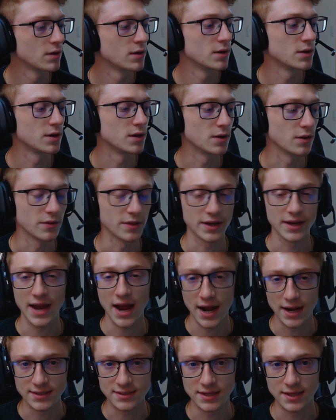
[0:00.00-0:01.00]
the
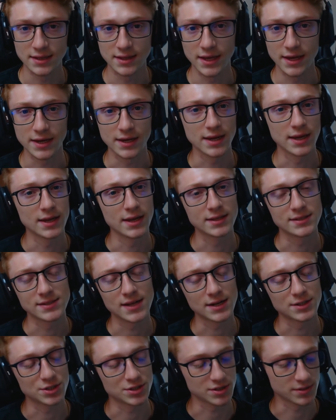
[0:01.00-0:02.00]
content, like it's not
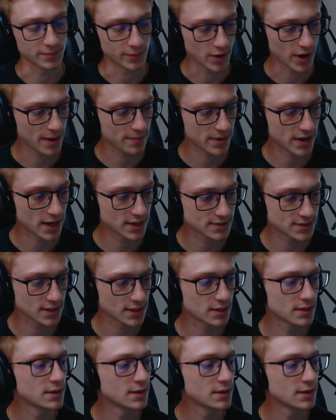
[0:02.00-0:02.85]
just some crap content,